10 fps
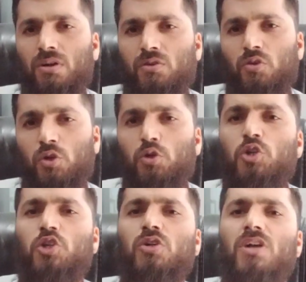So
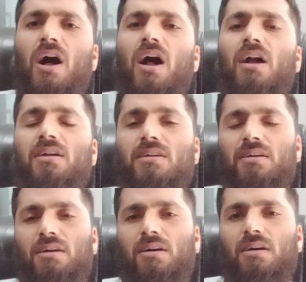you should not
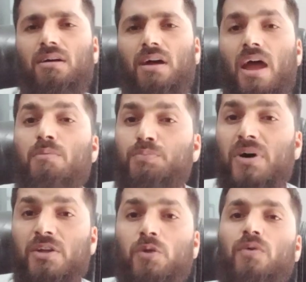
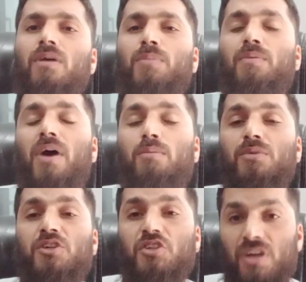hamper your
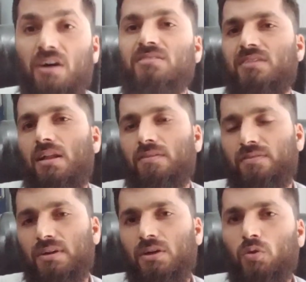performance yourself.